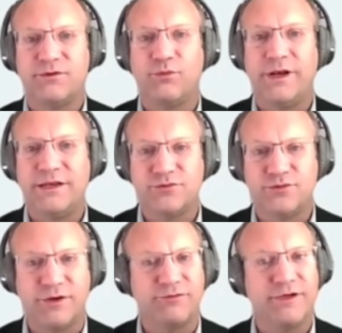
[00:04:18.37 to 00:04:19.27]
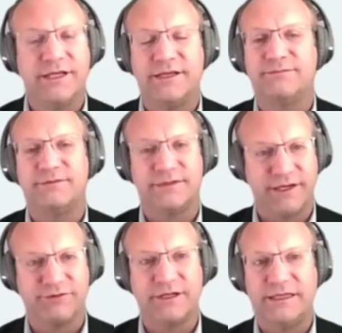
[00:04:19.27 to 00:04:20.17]
will swiftly,
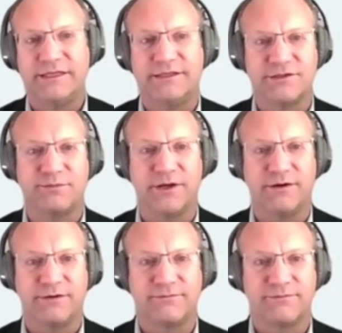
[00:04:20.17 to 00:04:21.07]
definitely disappear.